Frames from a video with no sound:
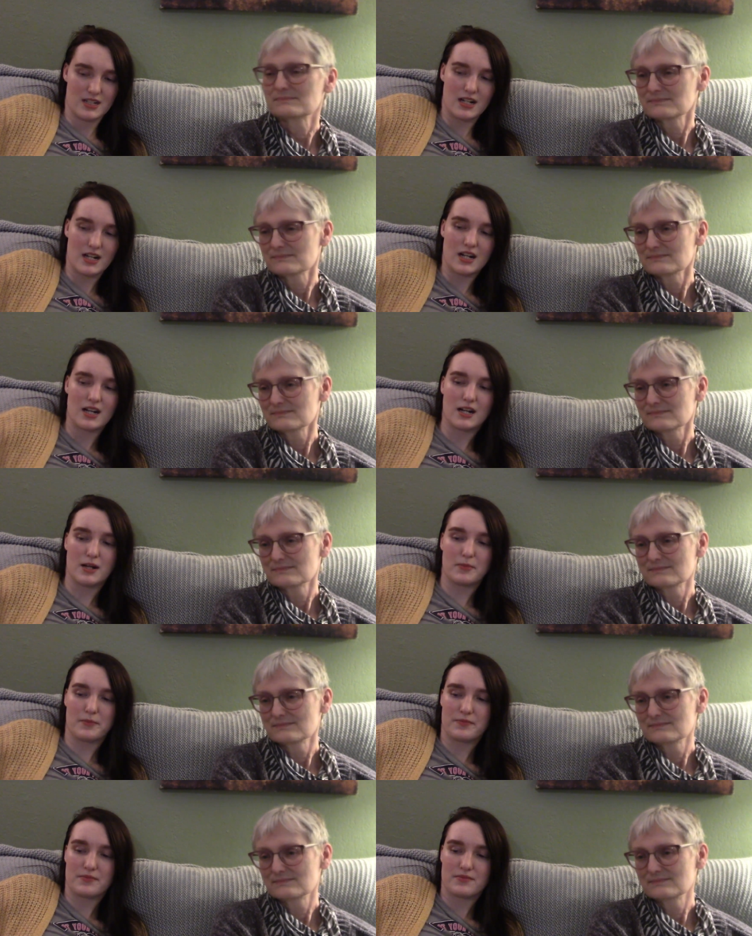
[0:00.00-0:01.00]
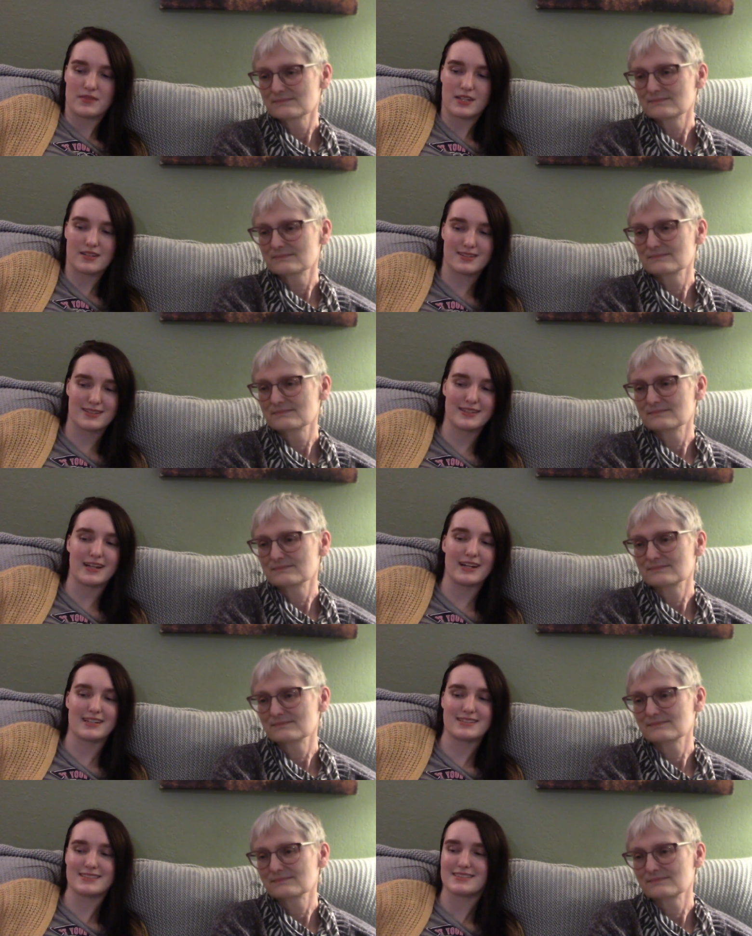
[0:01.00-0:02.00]
Speaker 1: Um,
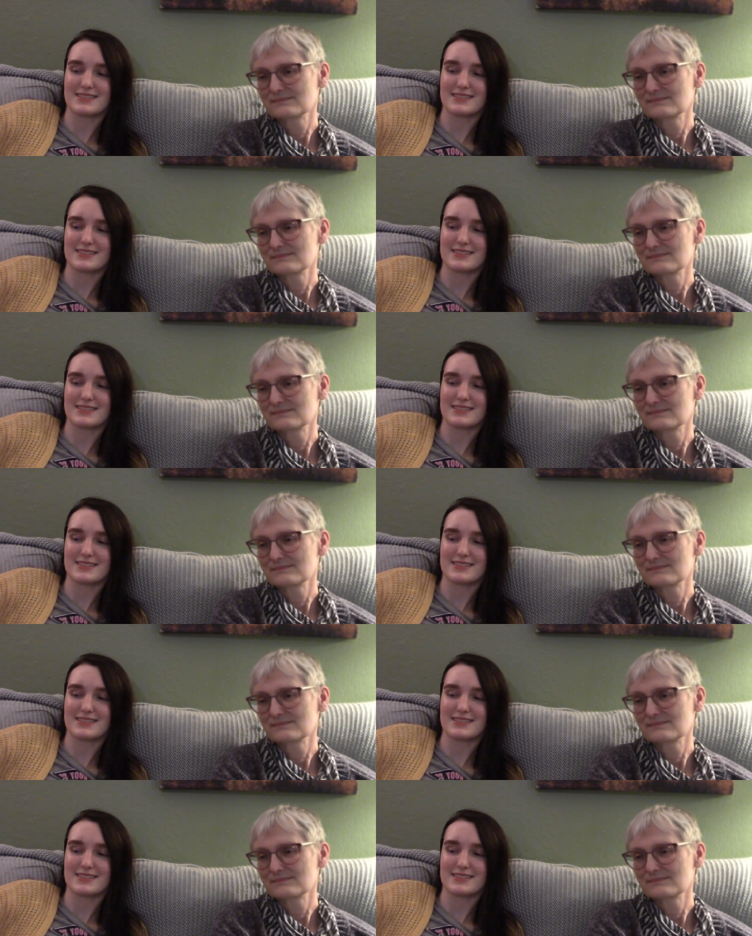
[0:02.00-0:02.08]
yes.